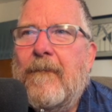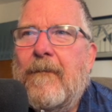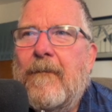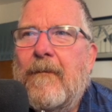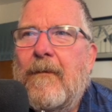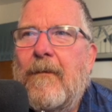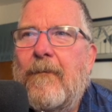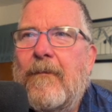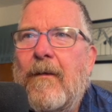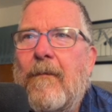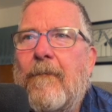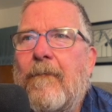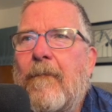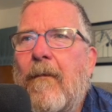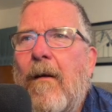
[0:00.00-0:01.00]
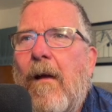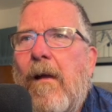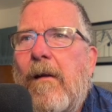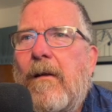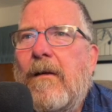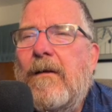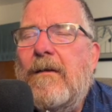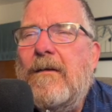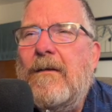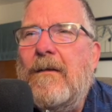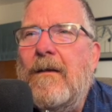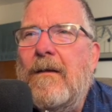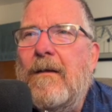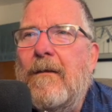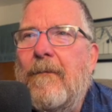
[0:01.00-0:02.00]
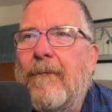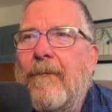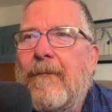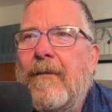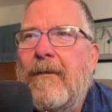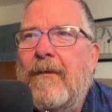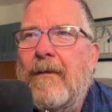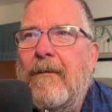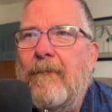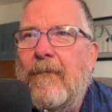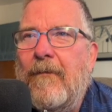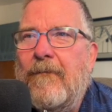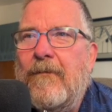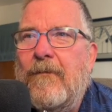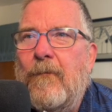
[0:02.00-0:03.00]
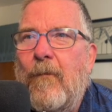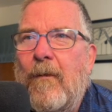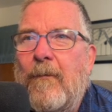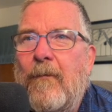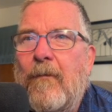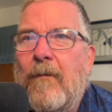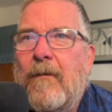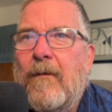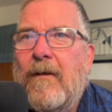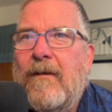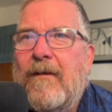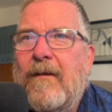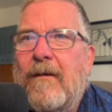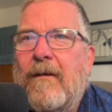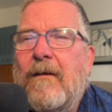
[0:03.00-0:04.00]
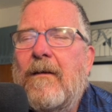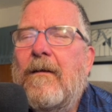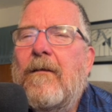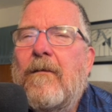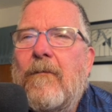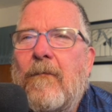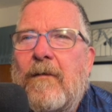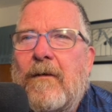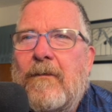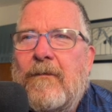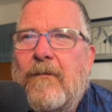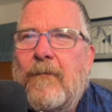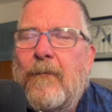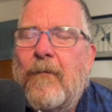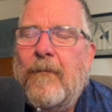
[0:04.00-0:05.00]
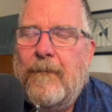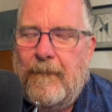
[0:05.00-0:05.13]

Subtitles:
There we go. And then we'll have to do one more, I think. 1 or 2 more.